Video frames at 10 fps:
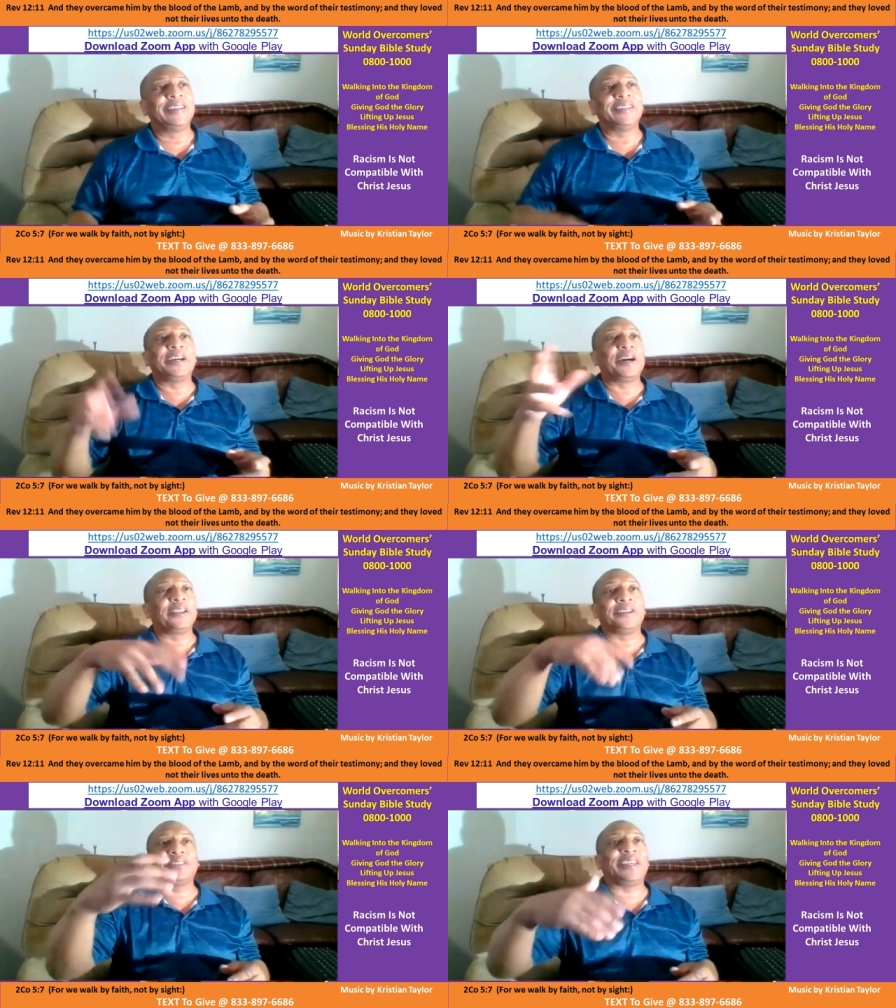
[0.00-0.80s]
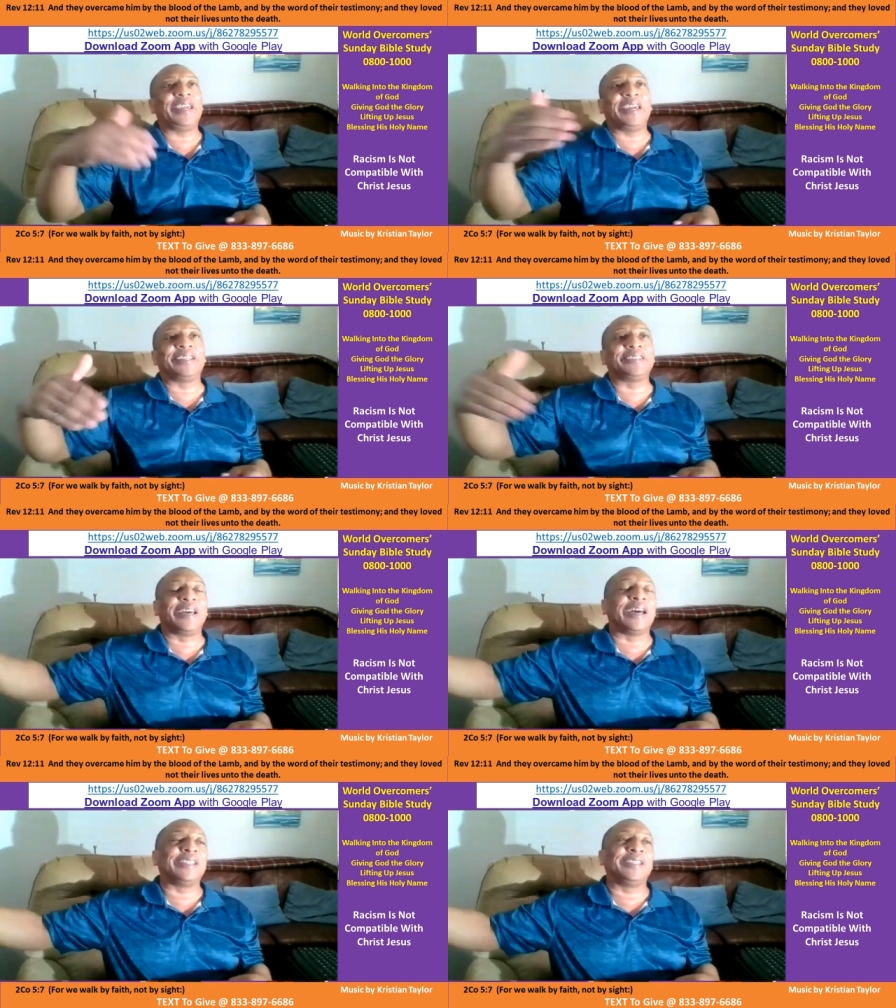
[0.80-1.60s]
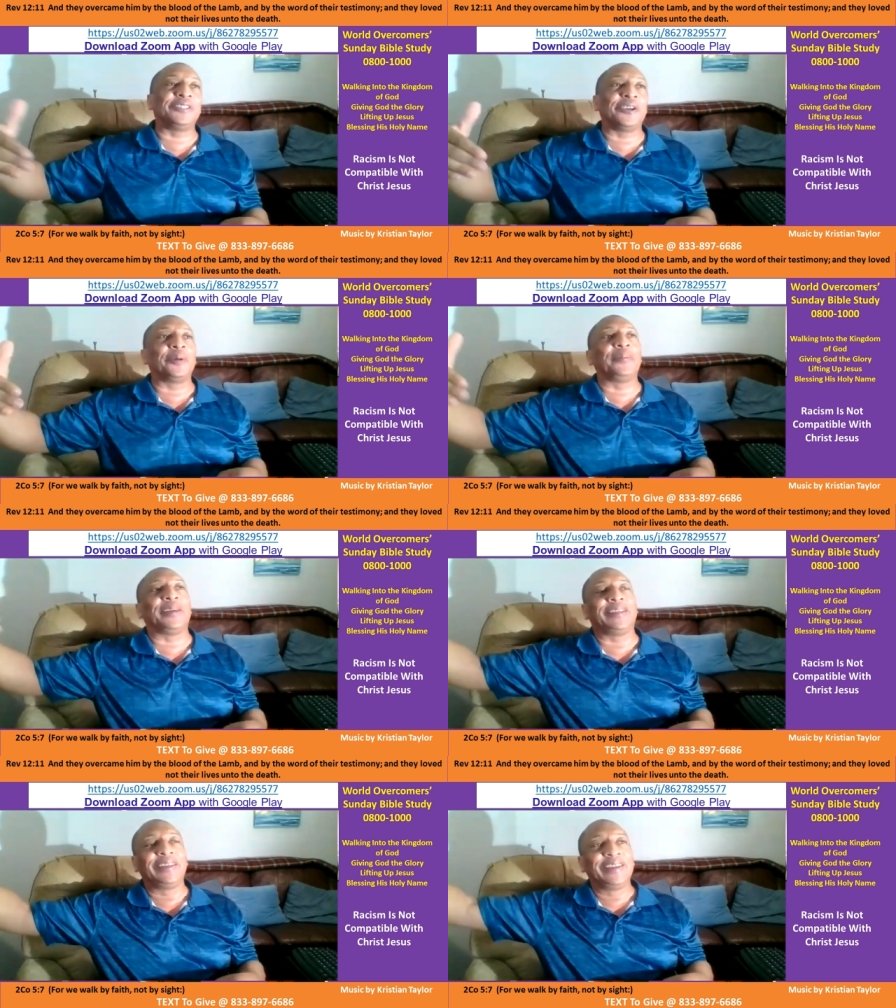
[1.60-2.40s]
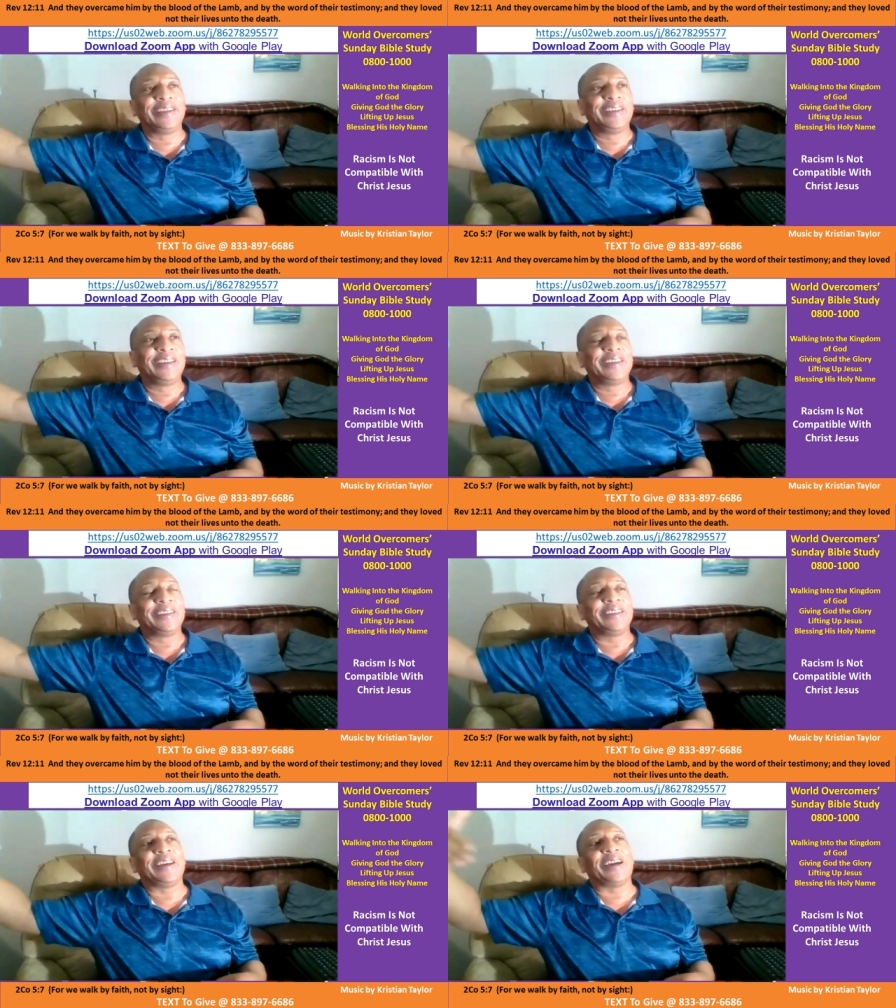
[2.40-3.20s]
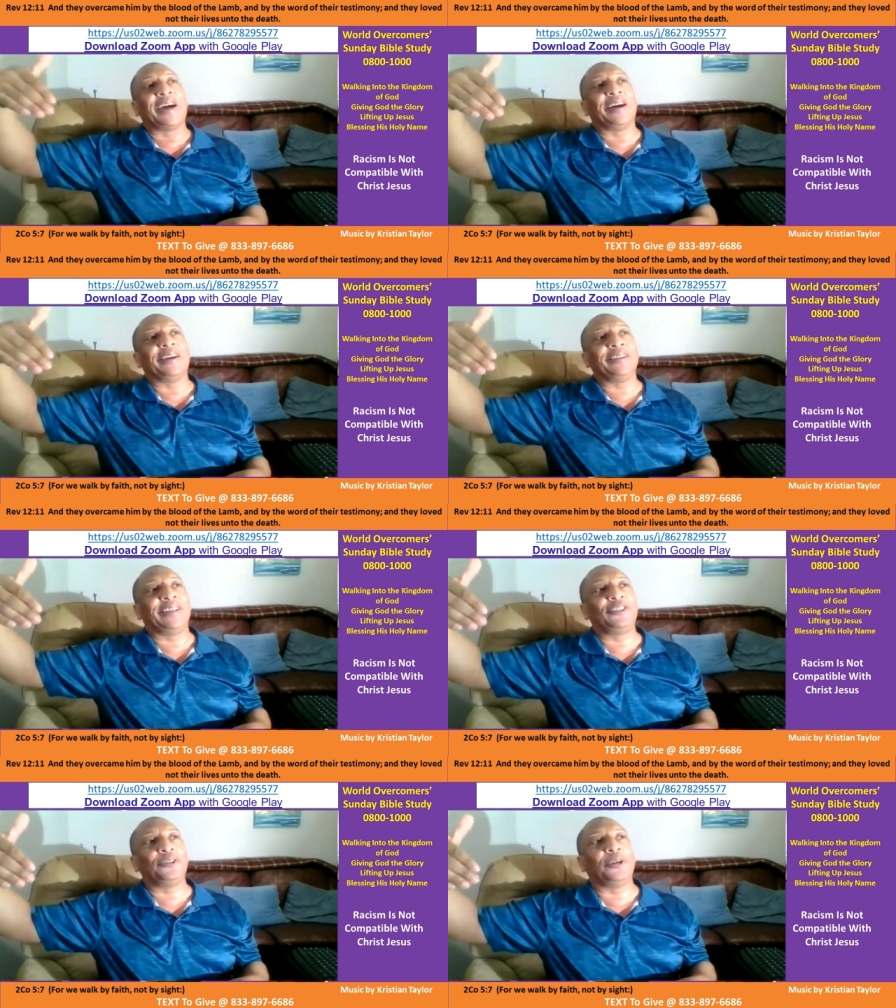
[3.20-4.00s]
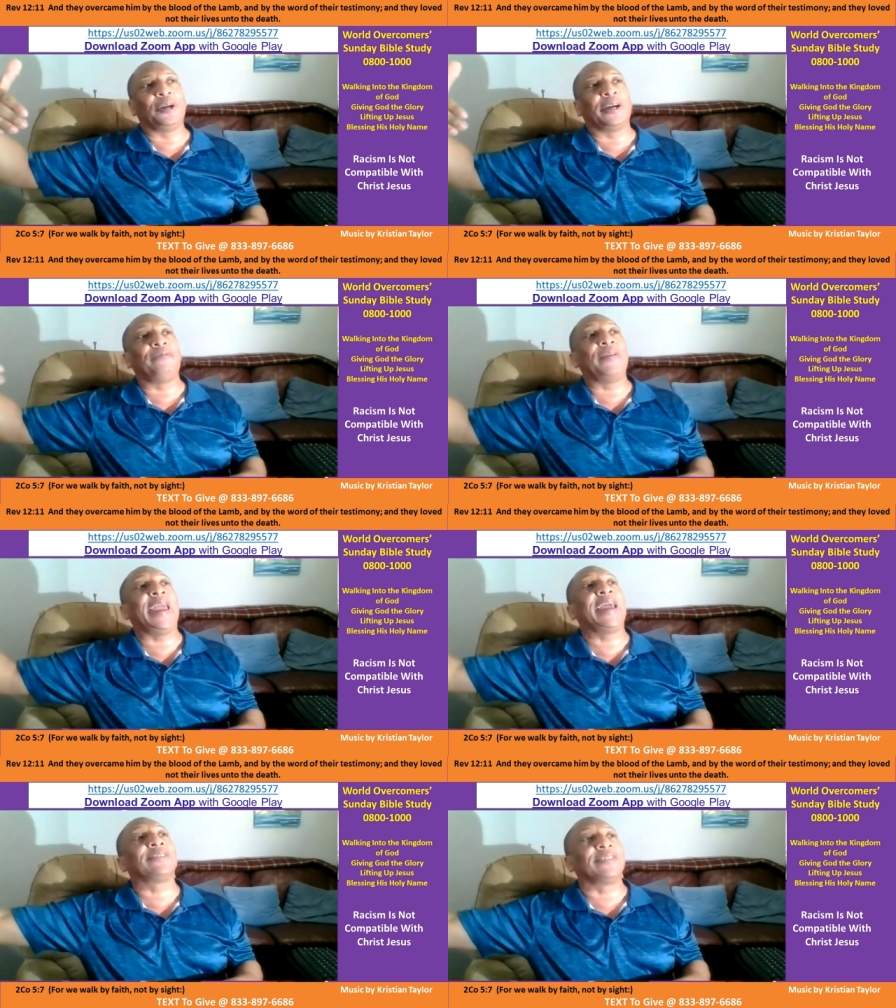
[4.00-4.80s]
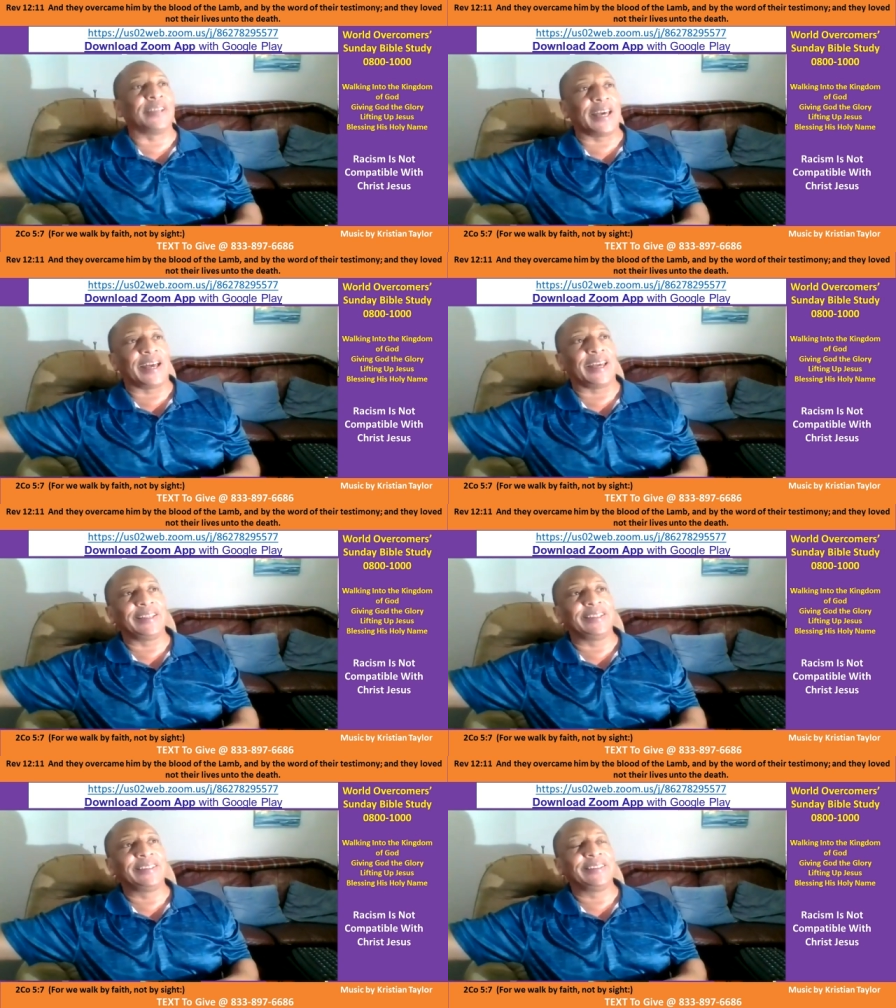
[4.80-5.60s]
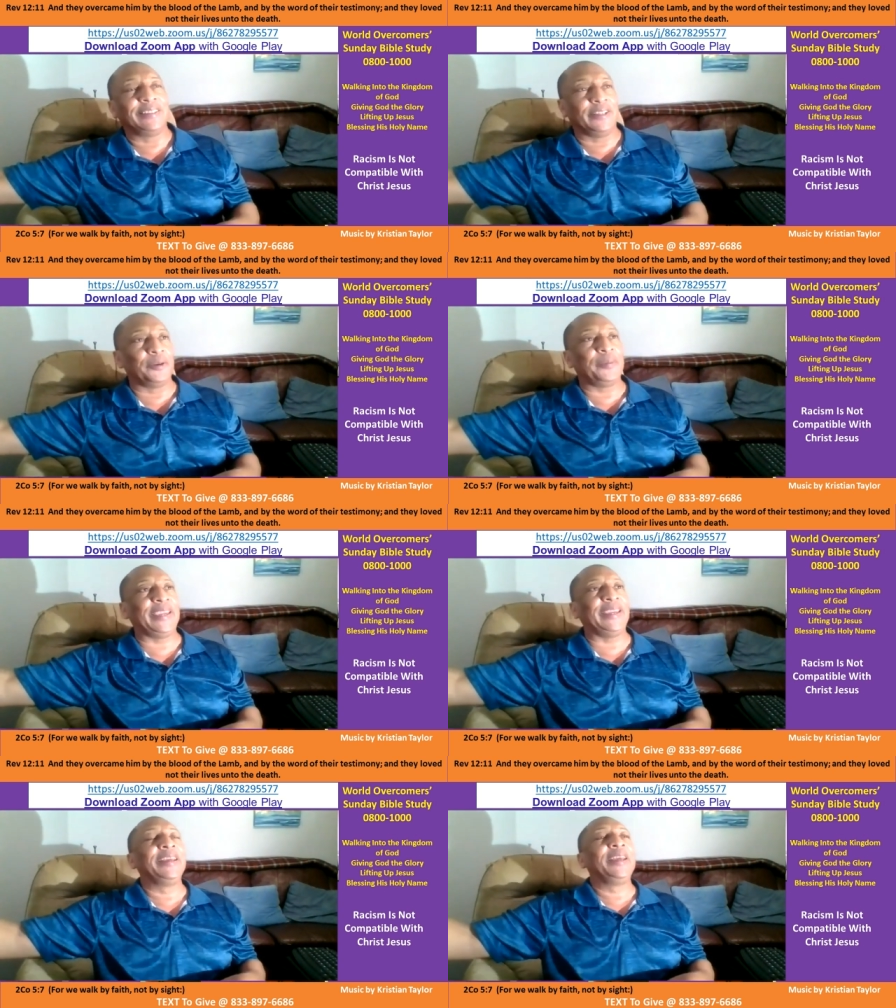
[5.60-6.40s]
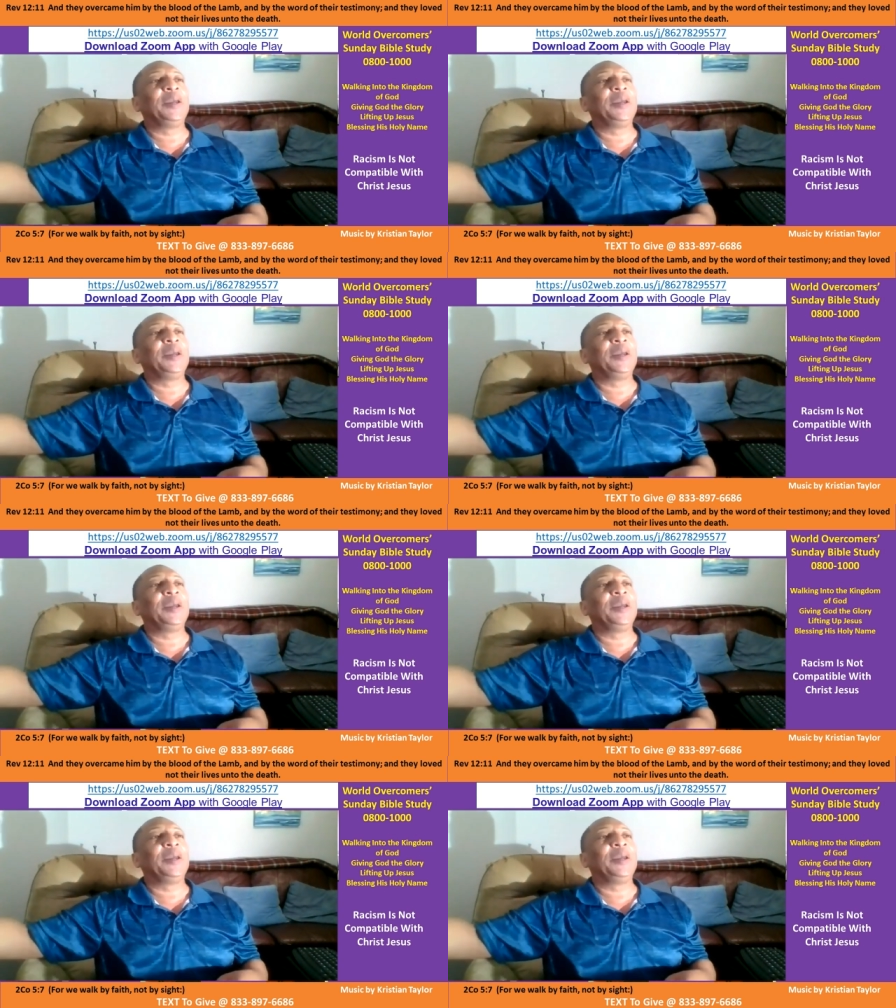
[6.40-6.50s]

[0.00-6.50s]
The color of skin does not determine how, that you are advanced or not. You know what I mean?